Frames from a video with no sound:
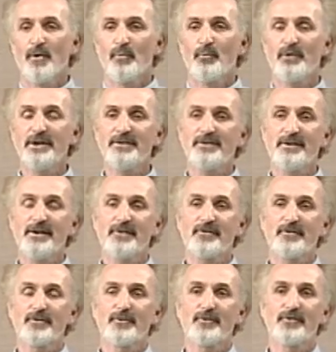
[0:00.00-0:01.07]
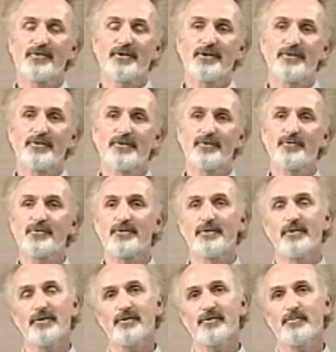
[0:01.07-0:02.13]
One test, of course, that is used in
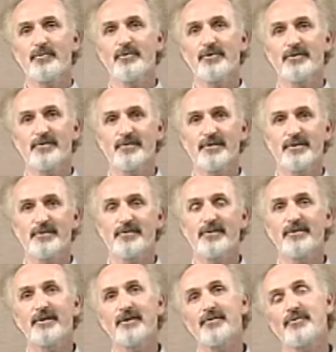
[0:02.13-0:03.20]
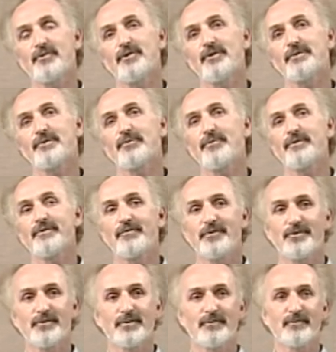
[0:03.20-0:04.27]
all sports is the test called the
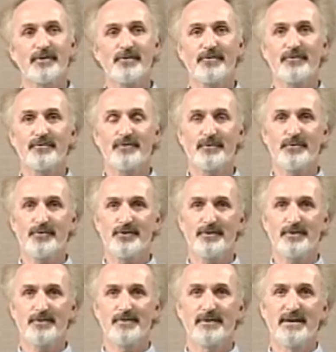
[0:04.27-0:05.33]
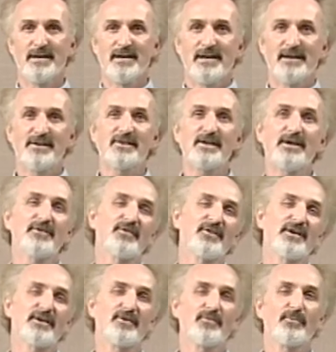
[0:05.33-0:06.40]
Coefficient of Restitution. It sounds
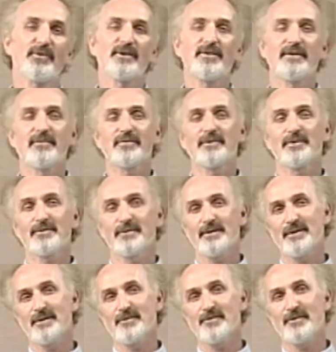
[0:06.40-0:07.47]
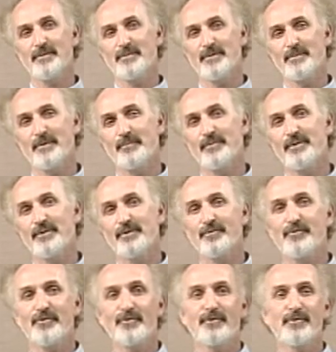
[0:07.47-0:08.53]
like it's a pretty difficult concept. I mean, when you
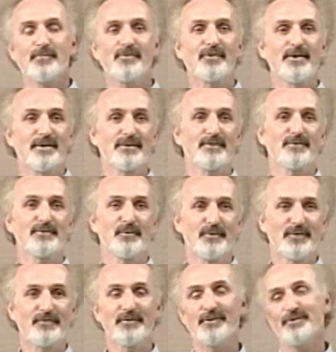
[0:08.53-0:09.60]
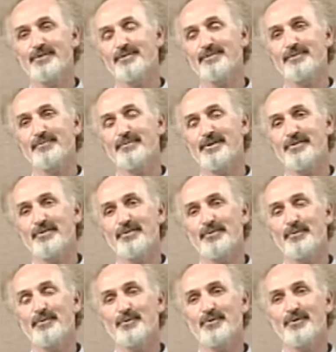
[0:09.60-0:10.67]
use terms like coefficient and
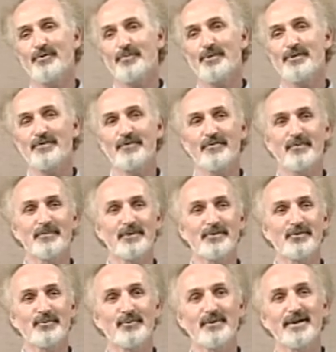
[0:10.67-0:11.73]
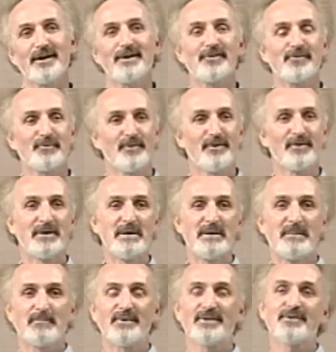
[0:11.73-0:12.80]
restitution, especially for middle school and high school,
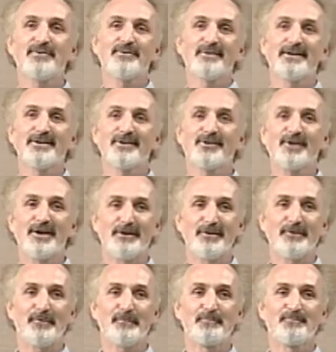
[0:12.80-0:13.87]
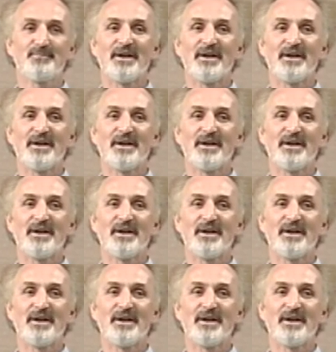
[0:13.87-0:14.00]
but don't let it shake you.